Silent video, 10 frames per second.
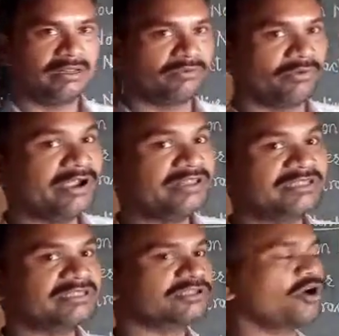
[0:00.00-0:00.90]
Why
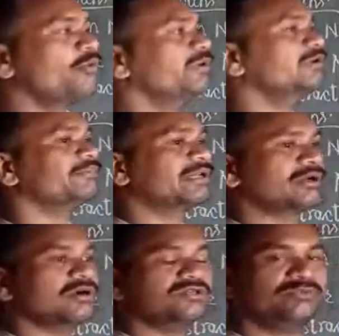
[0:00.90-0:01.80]
this is common?
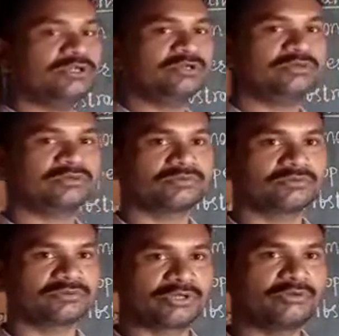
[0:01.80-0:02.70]
Because we
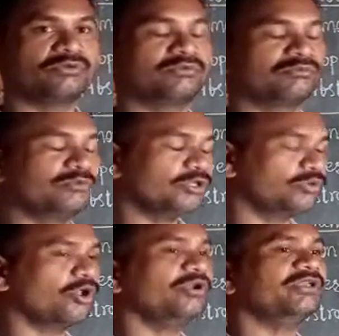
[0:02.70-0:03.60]
do
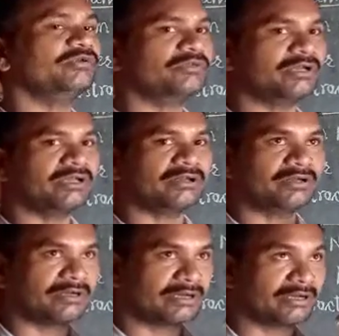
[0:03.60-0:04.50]
not give the
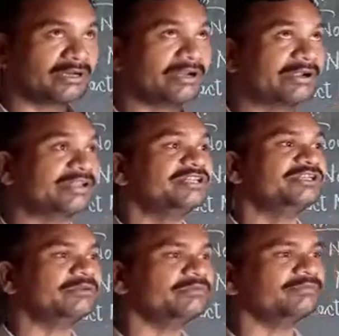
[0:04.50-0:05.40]

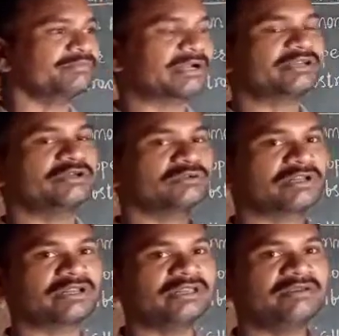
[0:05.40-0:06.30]
attention
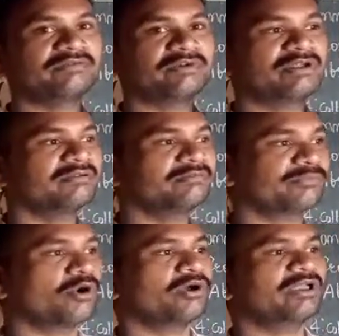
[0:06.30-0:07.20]
particularly one
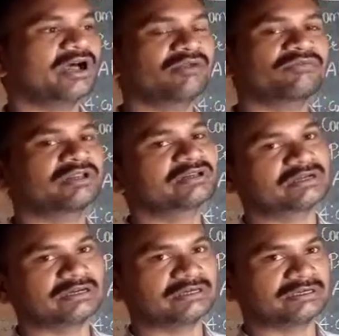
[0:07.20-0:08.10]
boy or one
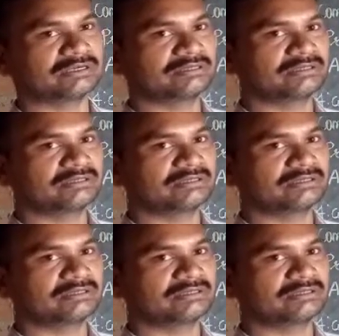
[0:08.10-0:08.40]
girl.